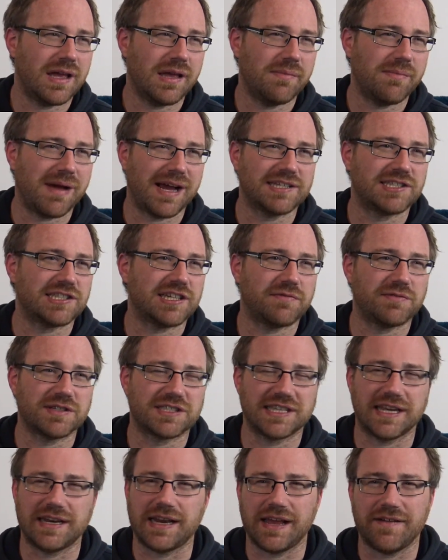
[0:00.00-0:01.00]
Imagine if we're
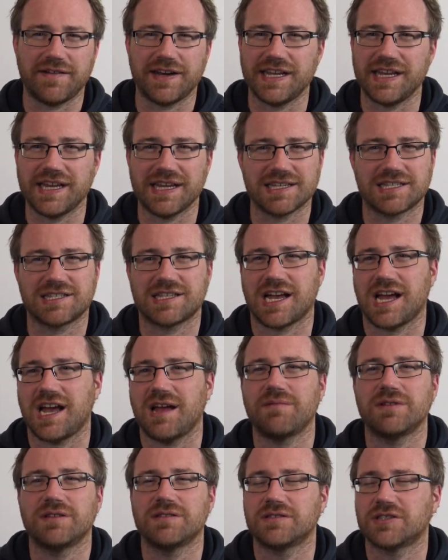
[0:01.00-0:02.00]
sitting here in a year's
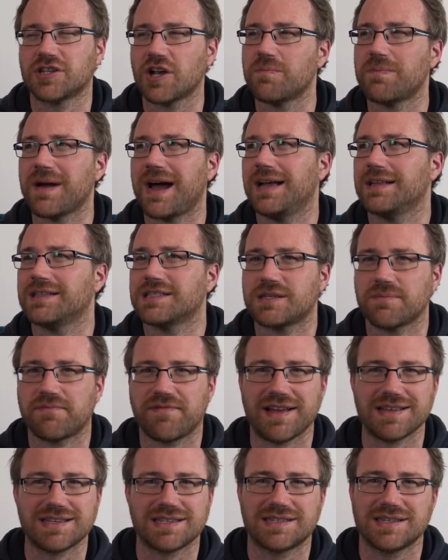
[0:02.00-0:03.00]
time and Joe Biden's the
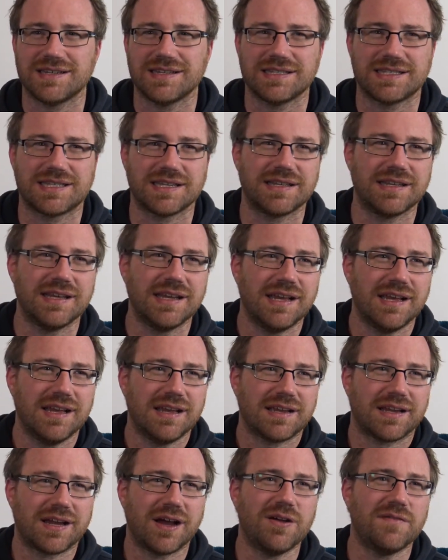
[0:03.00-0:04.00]
president and
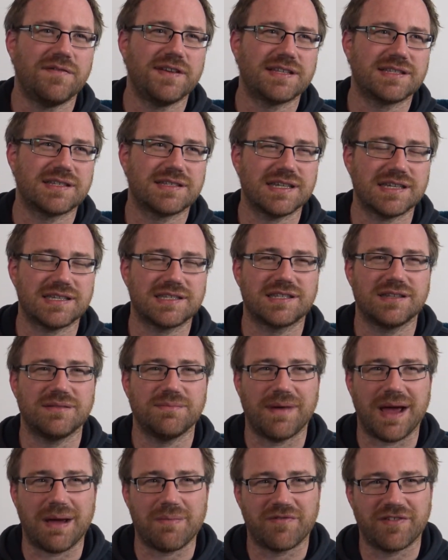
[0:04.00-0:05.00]
COVID's a
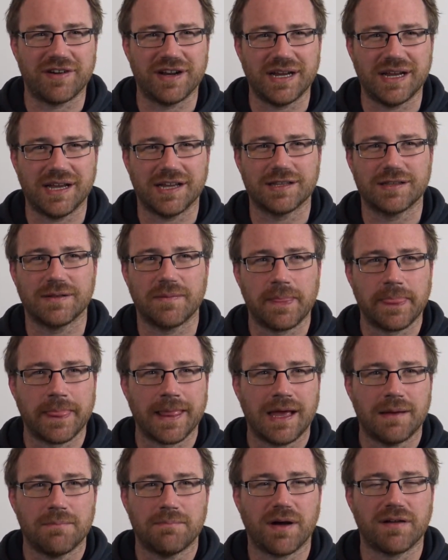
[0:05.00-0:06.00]
distant memory and
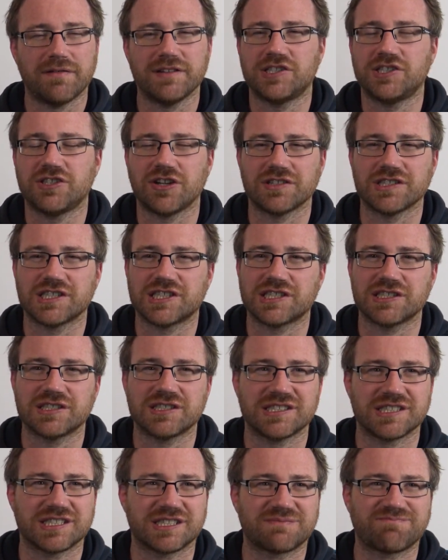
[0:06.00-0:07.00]
Boris
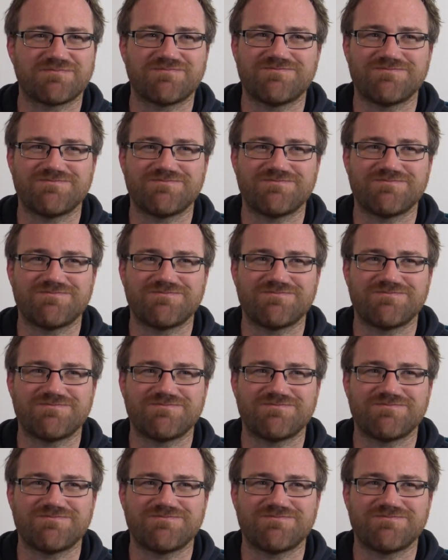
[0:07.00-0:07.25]
Johnson's